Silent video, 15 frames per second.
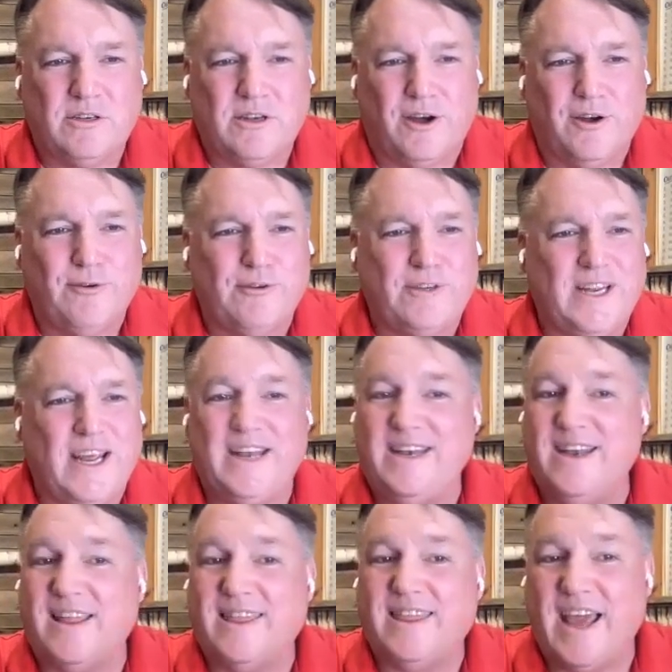us to
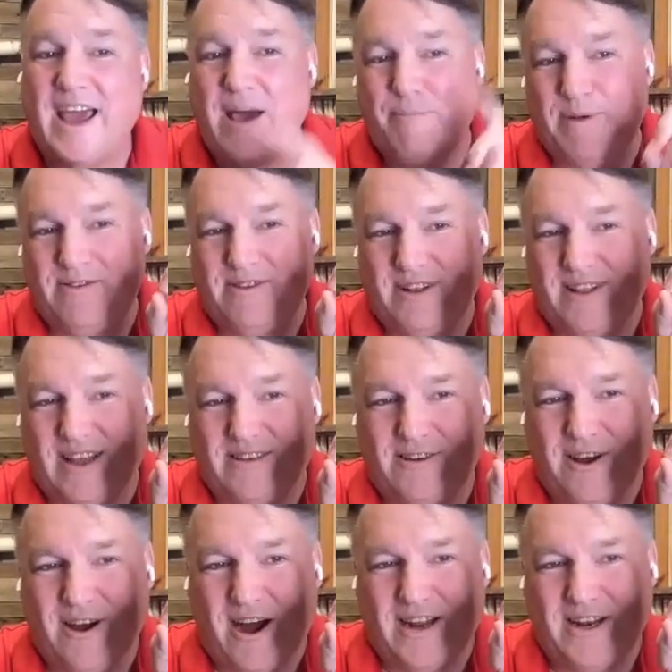understand nothing happens
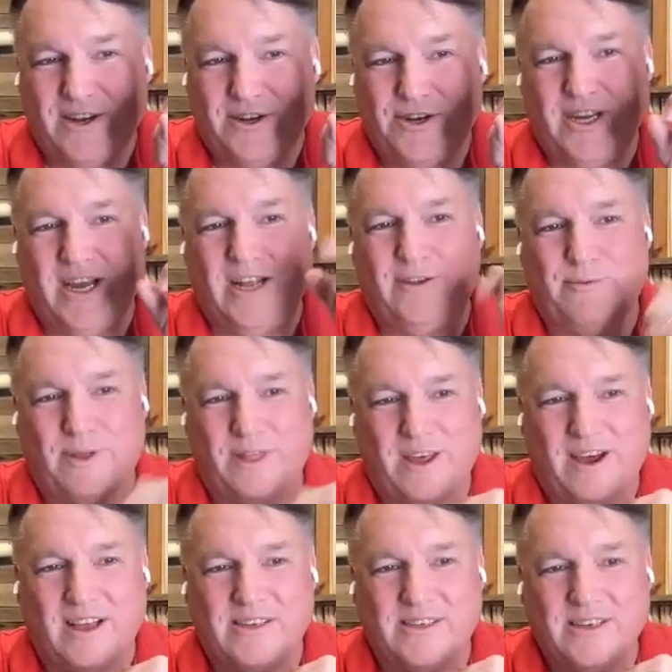unless God initiates with
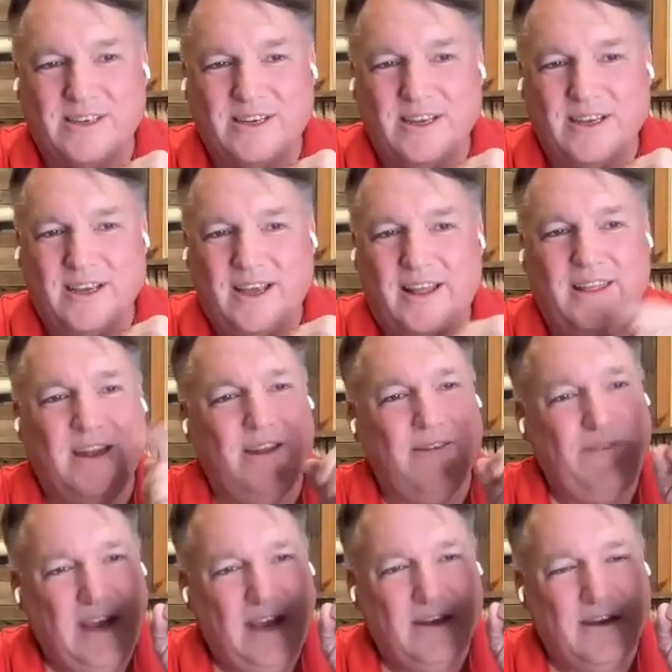us. And then
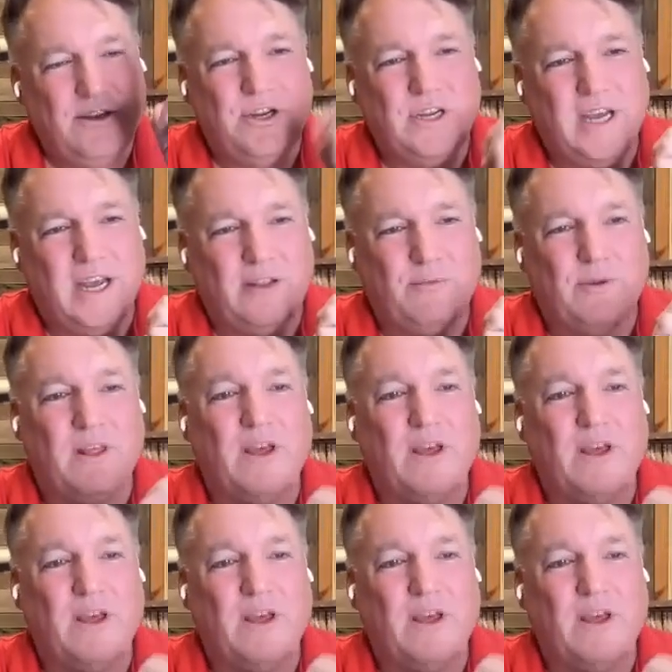if he initiates